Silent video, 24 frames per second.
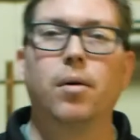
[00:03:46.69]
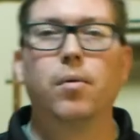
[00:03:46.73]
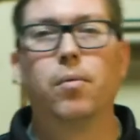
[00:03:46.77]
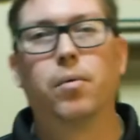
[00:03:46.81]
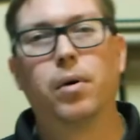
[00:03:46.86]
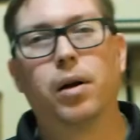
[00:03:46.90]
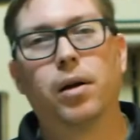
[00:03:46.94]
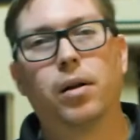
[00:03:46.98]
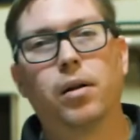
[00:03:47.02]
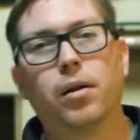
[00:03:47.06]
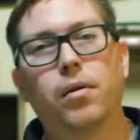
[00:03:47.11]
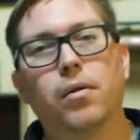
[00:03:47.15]

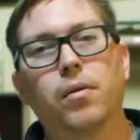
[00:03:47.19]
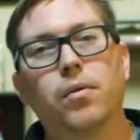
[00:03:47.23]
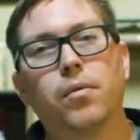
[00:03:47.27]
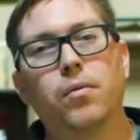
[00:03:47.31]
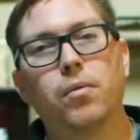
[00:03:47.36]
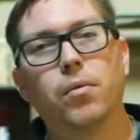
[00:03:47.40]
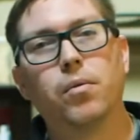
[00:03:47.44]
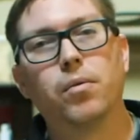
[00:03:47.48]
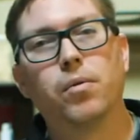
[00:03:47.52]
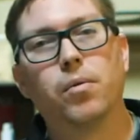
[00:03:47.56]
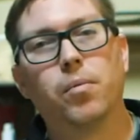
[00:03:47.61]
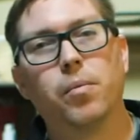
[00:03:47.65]
Well,
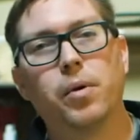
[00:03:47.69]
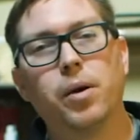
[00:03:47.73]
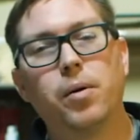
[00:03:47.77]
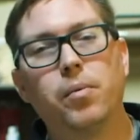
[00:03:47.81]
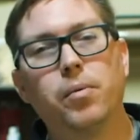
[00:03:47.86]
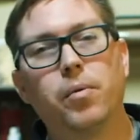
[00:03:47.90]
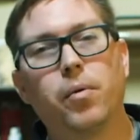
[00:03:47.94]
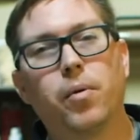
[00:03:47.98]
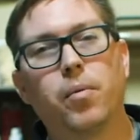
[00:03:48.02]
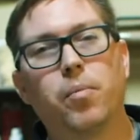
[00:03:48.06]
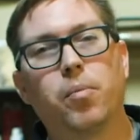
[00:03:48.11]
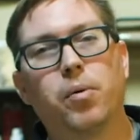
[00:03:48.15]
to be
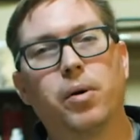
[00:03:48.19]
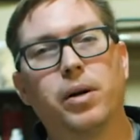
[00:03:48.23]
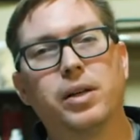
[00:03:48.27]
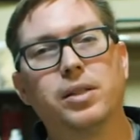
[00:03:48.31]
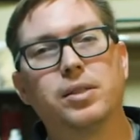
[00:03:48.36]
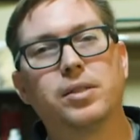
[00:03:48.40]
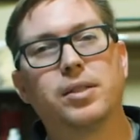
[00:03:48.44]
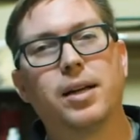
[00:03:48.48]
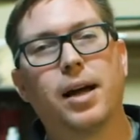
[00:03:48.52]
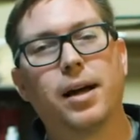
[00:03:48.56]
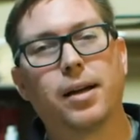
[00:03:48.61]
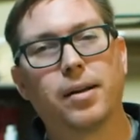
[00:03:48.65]
able to
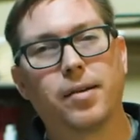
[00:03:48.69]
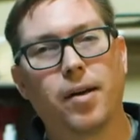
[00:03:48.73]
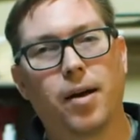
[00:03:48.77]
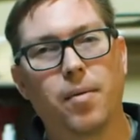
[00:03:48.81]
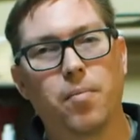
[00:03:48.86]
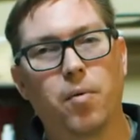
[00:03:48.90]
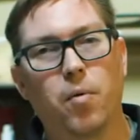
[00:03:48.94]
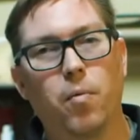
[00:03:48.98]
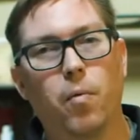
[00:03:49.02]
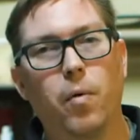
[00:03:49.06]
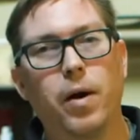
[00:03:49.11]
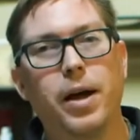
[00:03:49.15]
replace that
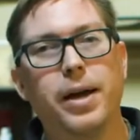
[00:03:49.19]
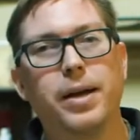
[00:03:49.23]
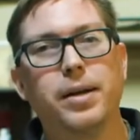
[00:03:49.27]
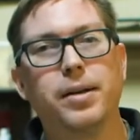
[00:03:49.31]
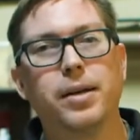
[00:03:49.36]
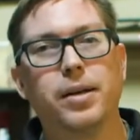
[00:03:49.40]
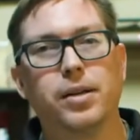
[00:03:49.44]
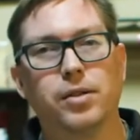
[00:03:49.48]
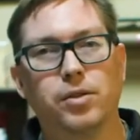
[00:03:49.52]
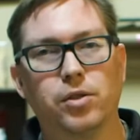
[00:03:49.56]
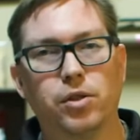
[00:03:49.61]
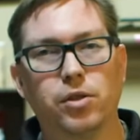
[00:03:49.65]
type of weight
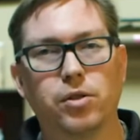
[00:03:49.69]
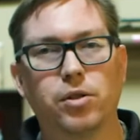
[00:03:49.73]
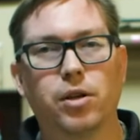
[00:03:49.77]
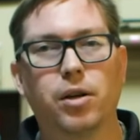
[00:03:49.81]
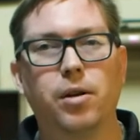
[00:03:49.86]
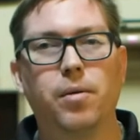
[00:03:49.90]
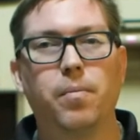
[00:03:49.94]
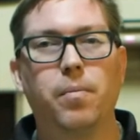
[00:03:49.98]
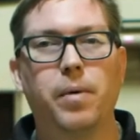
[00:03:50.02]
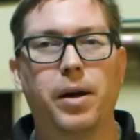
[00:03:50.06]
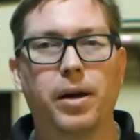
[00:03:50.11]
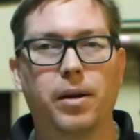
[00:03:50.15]
is just
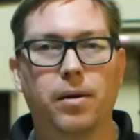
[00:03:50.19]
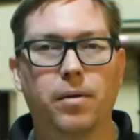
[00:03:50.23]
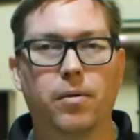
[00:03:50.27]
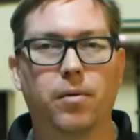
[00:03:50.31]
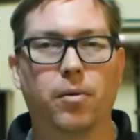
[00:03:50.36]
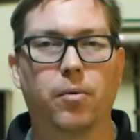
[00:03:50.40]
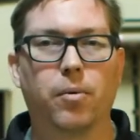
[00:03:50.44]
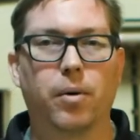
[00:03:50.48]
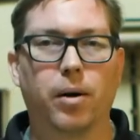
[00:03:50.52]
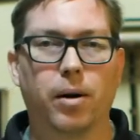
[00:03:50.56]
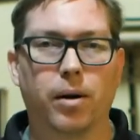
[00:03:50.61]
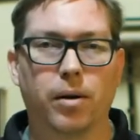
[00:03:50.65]
going to make it
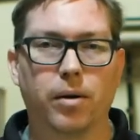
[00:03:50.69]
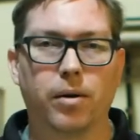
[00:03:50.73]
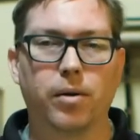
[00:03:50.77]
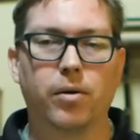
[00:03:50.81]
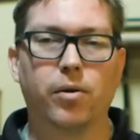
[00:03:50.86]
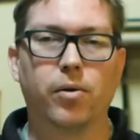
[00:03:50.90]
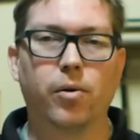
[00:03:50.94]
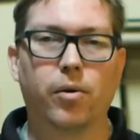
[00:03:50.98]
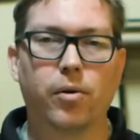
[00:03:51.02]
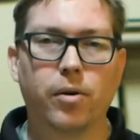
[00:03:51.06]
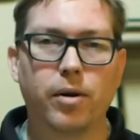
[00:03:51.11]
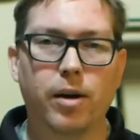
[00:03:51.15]
to where
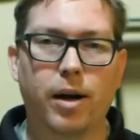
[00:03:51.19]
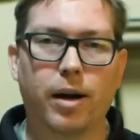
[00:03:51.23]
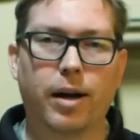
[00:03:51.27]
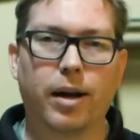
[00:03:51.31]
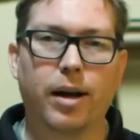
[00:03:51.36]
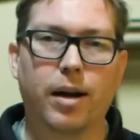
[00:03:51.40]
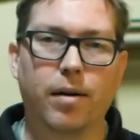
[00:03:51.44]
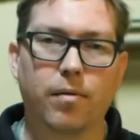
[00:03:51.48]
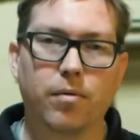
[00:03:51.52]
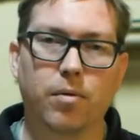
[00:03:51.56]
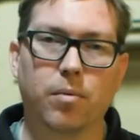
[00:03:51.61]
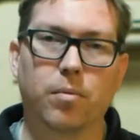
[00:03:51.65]
you're not
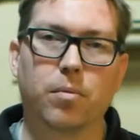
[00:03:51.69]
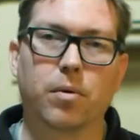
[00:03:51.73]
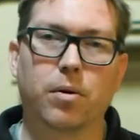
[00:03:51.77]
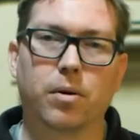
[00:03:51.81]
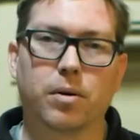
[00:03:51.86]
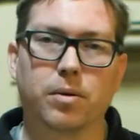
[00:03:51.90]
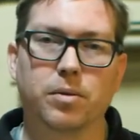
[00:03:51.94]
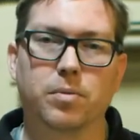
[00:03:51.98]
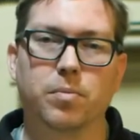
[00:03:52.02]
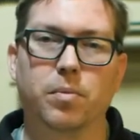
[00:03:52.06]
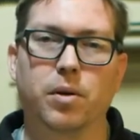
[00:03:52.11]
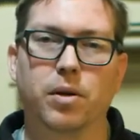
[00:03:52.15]
going to have to
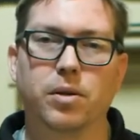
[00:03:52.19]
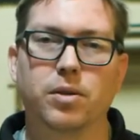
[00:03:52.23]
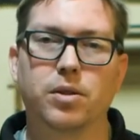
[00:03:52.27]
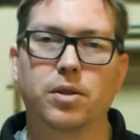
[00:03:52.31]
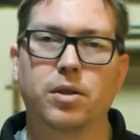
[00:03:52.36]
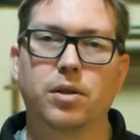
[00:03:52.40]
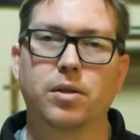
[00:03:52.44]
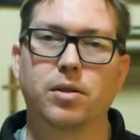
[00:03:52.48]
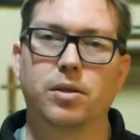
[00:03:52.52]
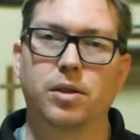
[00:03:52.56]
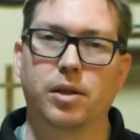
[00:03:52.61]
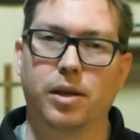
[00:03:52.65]
work as
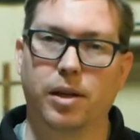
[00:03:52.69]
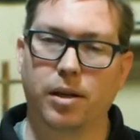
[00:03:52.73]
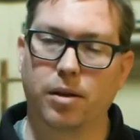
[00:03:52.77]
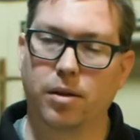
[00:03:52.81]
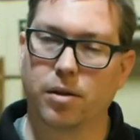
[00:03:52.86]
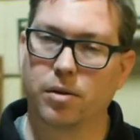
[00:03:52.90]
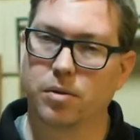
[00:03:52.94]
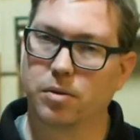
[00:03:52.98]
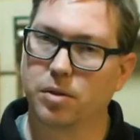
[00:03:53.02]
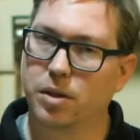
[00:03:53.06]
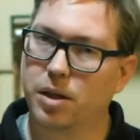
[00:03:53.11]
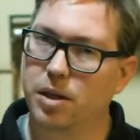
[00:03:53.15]
much to get
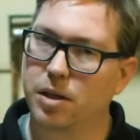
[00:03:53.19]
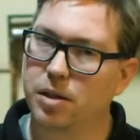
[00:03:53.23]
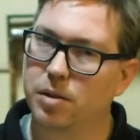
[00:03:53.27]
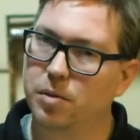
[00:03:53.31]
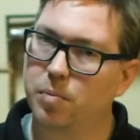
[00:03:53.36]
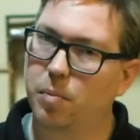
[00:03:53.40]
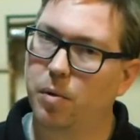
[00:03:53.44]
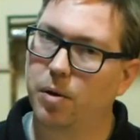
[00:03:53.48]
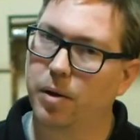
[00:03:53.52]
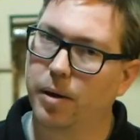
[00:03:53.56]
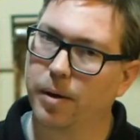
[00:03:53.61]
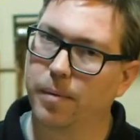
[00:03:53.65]
those keys
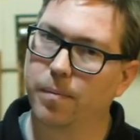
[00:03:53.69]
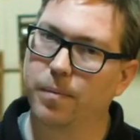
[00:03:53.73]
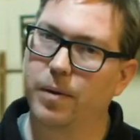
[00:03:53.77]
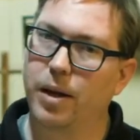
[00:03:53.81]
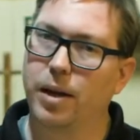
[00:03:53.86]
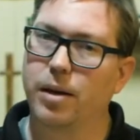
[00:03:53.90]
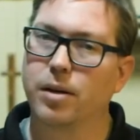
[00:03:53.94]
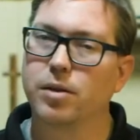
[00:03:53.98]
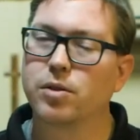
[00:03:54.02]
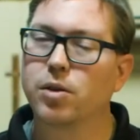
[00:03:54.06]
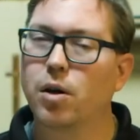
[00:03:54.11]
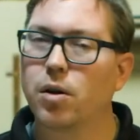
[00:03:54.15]
playing.
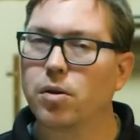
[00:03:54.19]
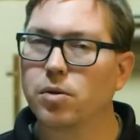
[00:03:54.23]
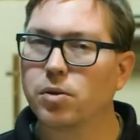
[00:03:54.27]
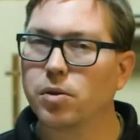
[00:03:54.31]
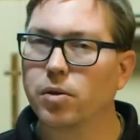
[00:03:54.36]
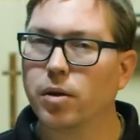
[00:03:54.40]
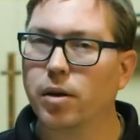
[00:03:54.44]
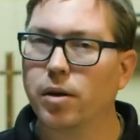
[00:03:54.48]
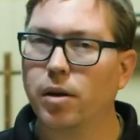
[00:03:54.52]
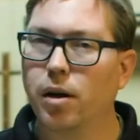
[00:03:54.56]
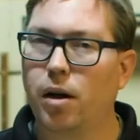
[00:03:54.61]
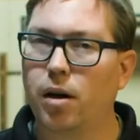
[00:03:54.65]
And it's
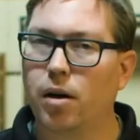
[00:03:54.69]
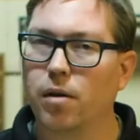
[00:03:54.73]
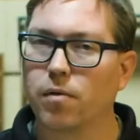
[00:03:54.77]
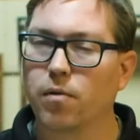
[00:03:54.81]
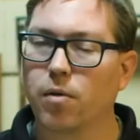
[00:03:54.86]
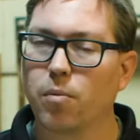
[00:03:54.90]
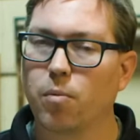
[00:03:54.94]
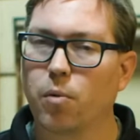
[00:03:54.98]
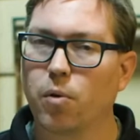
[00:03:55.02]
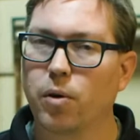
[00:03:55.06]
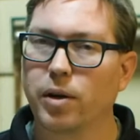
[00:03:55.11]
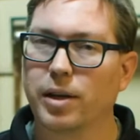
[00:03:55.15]
also going to
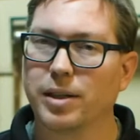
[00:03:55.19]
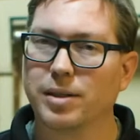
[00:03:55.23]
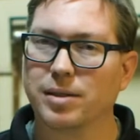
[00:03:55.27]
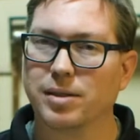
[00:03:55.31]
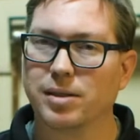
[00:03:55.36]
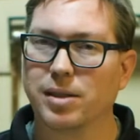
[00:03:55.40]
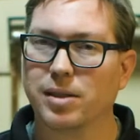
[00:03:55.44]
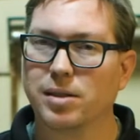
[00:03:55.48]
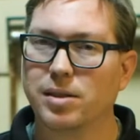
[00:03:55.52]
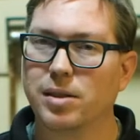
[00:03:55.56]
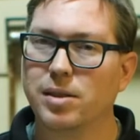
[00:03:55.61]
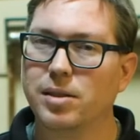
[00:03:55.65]
offer more
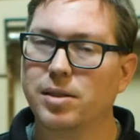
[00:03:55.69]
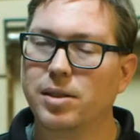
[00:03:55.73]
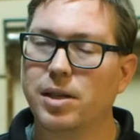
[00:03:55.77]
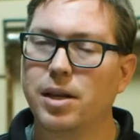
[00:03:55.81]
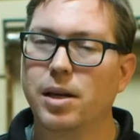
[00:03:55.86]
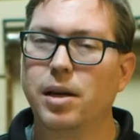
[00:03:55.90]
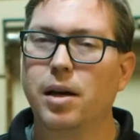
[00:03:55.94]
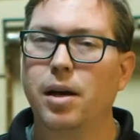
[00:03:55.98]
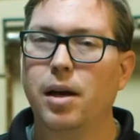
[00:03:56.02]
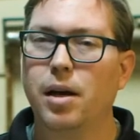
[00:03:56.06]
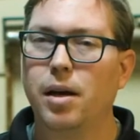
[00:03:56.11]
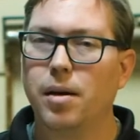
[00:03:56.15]

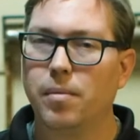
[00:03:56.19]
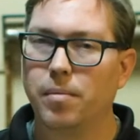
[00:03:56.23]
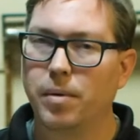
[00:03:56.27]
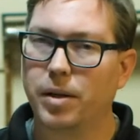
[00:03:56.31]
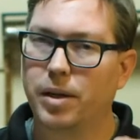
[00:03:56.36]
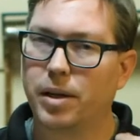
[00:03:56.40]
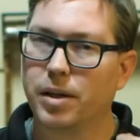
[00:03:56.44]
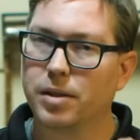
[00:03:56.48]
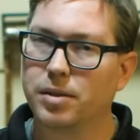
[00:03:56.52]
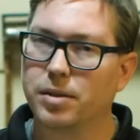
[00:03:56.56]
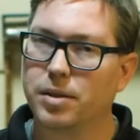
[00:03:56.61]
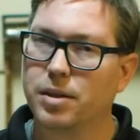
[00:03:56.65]
consistency
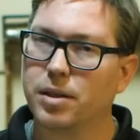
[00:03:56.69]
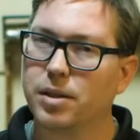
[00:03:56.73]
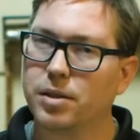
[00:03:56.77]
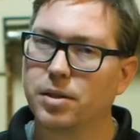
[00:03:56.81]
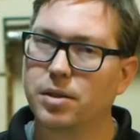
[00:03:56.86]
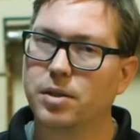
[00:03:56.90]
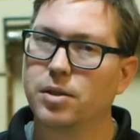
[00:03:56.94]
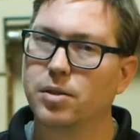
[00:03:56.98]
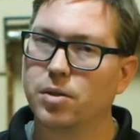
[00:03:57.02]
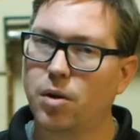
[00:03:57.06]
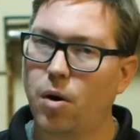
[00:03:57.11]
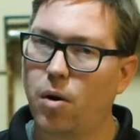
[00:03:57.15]
because
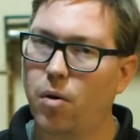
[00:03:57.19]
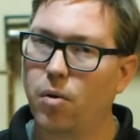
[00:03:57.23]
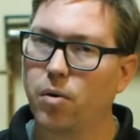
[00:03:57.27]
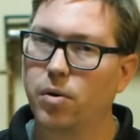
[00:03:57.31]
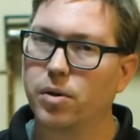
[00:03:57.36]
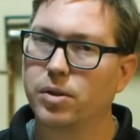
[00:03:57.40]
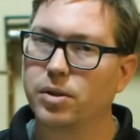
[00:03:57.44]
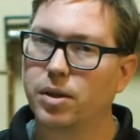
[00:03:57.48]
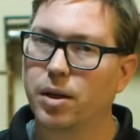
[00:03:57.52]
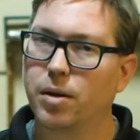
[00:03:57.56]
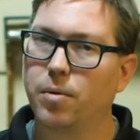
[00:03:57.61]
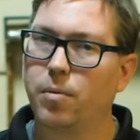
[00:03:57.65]
this is
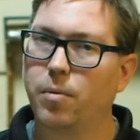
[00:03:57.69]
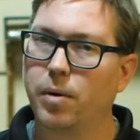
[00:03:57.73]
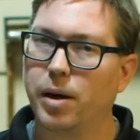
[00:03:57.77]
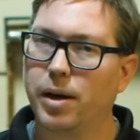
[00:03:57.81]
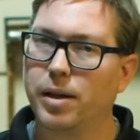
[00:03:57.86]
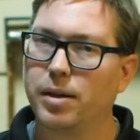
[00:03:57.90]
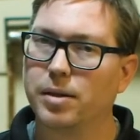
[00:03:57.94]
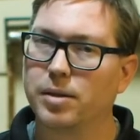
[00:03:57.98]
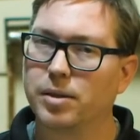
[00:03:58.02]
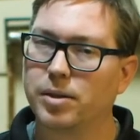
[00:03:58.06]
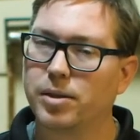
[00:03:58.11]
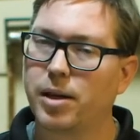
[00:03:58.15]
always going to
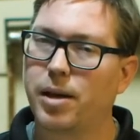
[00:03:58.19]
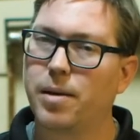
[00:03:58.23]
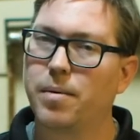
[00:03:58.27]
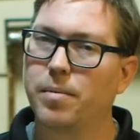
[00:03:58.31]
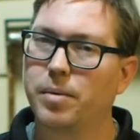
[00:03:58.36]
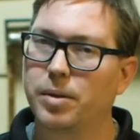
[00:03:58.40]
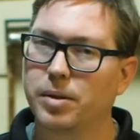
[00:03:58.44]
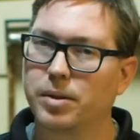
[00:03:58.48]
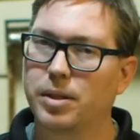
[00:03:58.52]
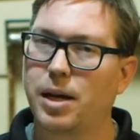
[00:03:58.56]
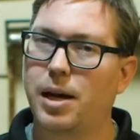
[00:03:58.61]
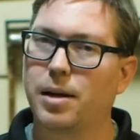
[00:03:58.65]
weigh the
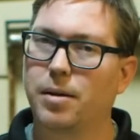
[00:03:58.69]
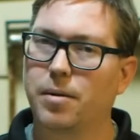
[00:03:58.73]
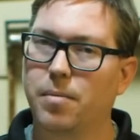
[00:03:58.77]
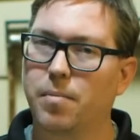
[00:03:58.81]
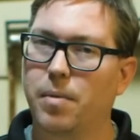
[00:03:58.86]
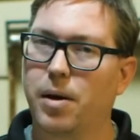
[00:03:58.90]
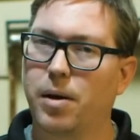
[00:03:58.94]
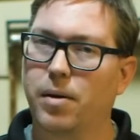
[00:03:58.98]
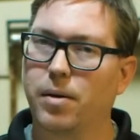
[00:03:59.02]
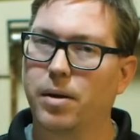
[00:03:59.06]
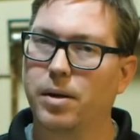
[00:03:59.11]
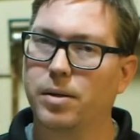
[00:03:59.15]
same exact
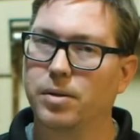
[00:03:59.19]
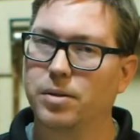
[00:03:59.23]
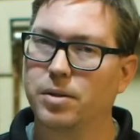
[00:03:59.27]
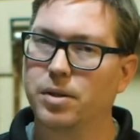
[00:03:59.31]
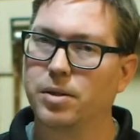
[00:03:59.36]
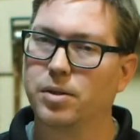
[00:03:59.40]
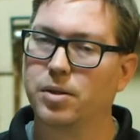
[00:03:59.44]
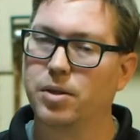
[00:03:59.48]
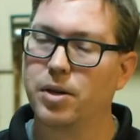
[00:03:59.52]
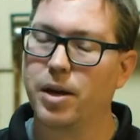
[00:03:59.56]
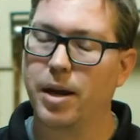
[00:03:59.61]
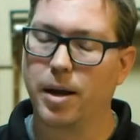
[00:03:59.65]
amount as
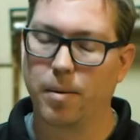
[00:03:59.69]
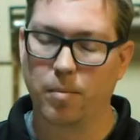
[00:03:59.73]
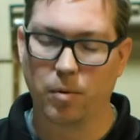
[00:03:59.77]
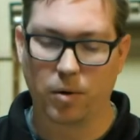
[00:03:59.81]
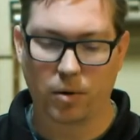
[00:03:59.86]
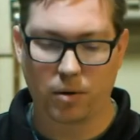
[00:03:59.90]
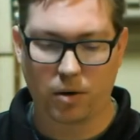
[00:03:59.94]
its neighbor.